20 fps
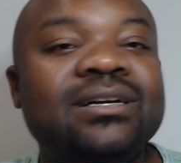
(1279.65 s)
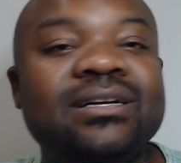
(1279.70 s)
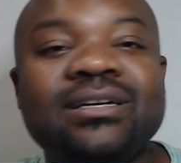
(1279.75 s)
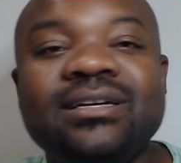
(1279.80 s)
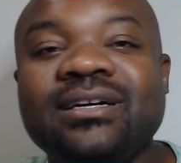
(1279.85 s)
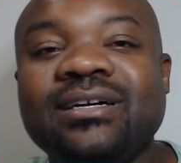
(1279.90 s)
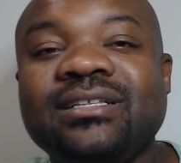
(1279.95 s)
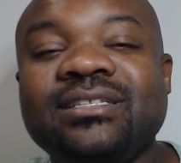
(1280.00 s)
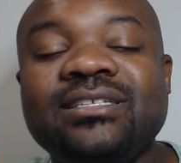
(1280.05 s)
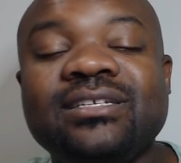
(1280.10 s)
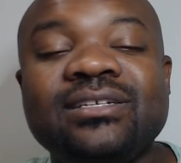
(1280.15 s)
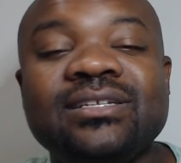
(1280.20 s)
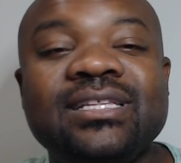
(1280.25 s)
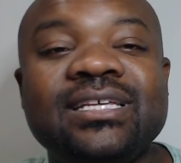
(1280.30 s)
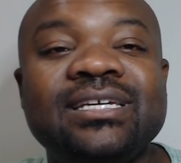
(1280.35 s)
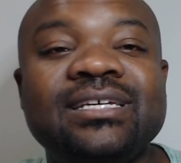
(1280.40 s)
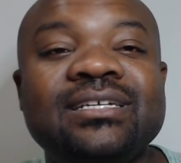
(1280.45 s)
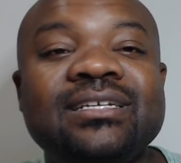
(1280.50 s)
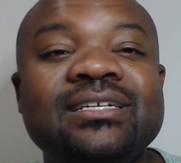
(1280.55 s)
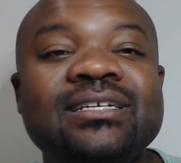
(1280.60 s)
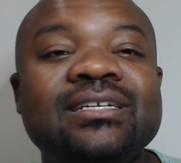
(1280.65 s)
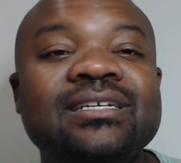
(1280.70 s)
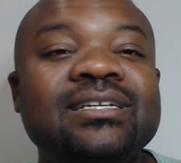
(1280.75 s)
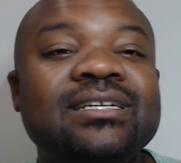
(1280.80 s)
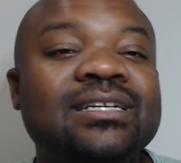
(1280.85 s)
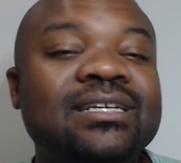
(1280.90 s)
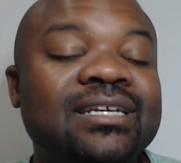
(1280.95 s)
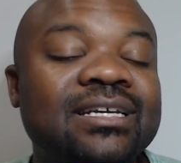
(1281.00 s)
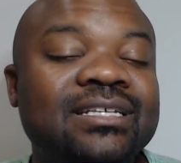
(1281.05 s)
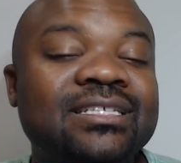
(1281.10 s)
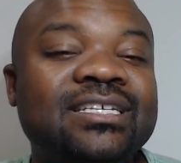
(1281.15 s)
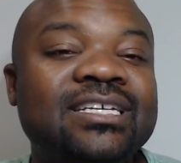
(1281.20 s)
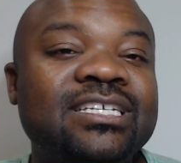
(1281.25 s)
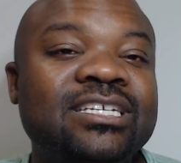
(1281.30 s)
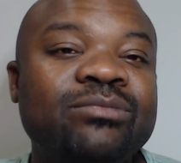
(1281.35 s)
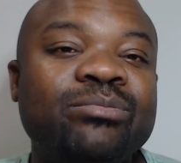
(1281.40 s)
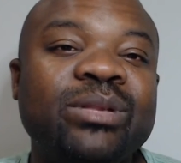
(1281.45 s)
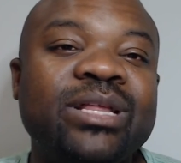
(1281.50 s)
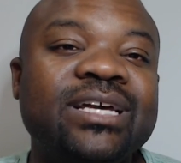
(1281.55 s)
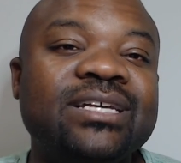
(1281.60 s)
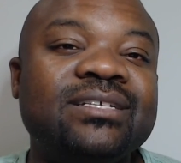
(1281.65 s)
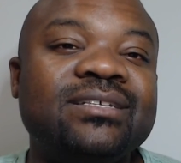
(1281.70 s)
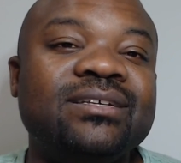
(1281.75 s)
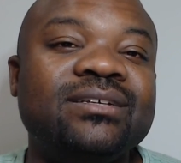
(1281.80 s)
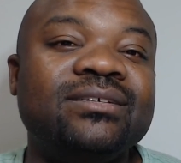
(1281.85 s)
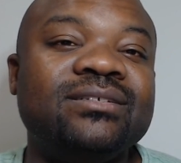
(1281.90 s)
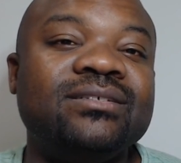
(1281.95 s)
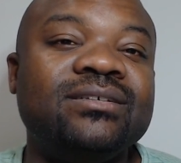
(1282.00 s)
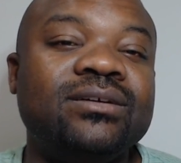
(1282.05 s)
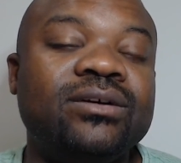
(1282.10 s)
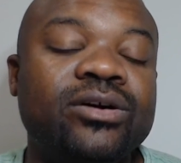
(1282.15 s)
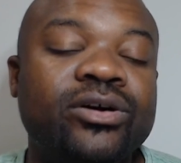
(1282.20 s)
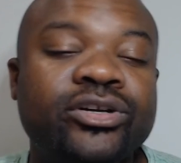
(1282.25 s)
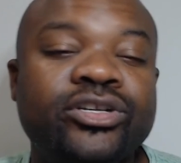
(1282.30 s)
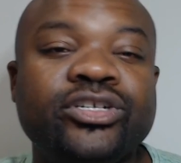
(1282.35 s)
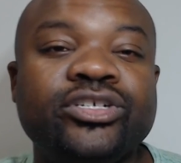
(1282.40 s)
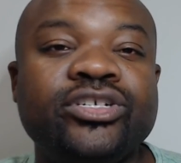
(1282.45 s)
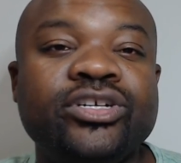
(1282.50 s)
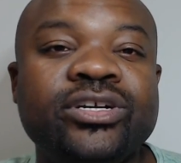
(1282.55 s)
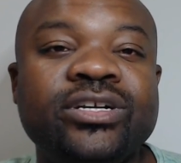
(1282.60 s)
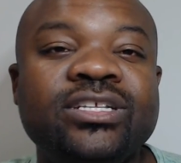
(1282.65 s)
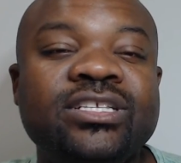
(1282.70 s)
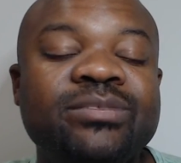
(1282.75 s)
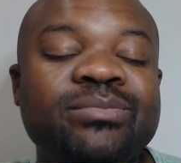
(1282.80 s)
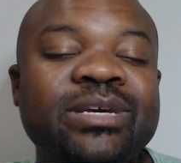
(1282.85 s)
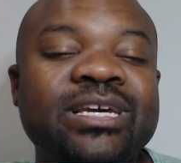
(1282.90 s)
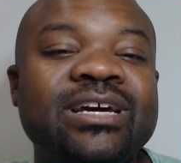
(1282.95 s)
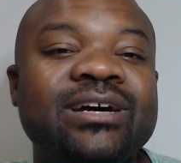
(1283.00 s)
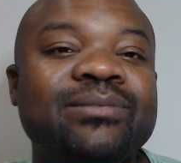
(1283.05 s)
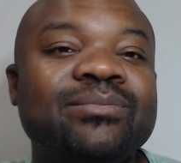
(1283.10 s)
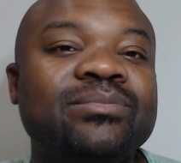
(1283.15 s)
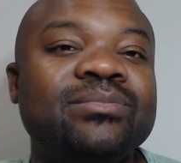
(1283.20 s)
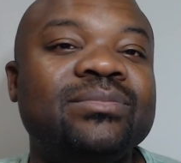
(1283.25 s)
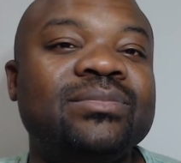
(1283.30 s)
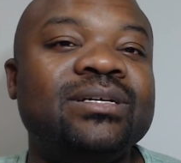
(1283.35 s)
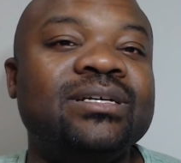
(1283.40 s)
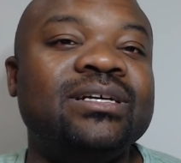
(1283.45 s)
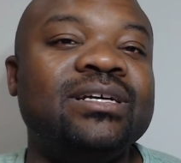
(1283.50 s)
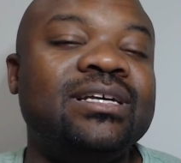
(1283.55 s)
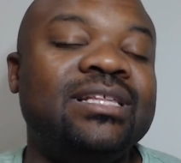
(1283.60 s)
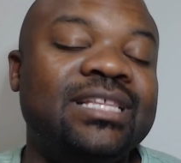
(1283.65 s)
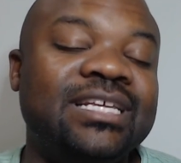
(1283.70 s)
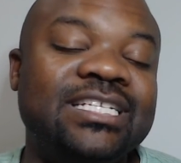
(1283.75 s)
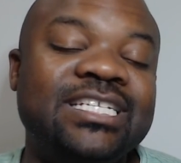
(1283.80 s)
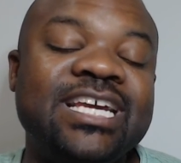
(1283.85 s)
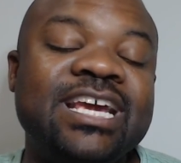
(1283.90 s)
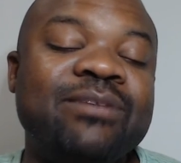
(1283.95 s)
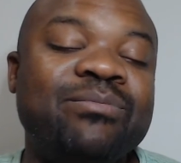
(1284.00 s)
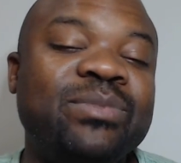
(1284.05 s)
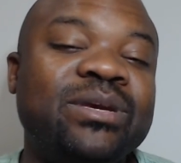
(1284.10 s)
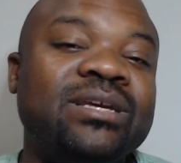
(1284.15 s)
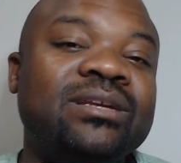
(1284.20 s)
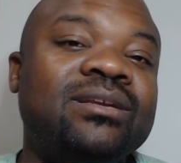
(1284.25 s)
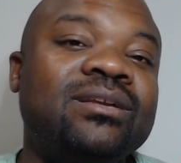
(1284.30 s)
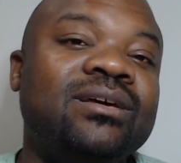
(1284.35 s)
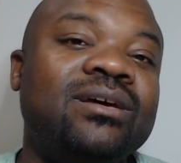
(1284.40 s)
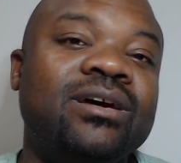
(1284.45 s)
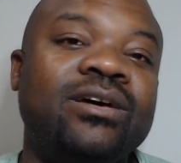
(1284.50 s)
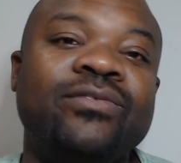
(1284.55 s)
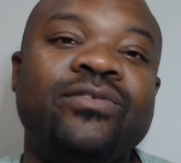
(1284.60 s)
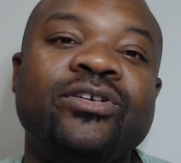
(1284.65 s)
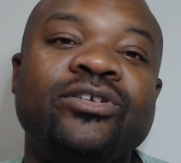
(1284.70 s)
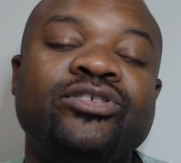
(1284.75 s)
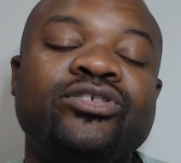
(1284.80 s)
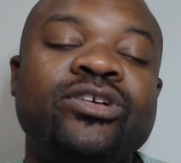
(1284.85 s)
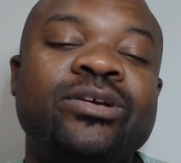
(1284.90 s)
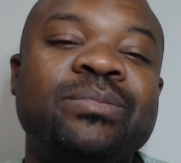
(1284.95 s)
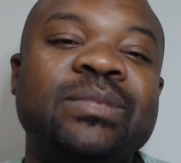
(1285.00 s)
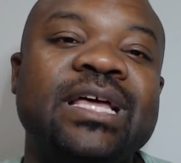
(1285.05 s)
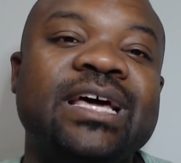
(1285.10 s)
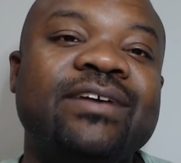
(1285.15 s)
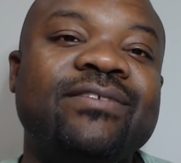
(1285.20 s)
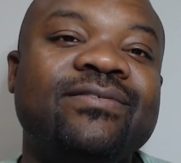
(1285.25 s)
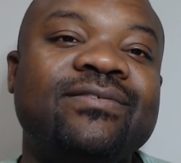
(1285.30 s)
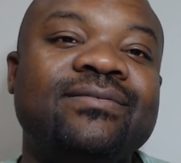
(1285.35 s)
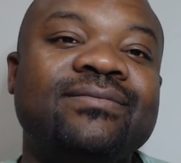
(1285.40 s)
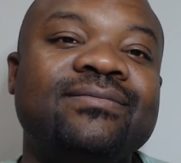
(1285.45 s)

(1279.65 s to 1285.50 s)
Until then, continue blessings on your journey to become the champion of your dream life.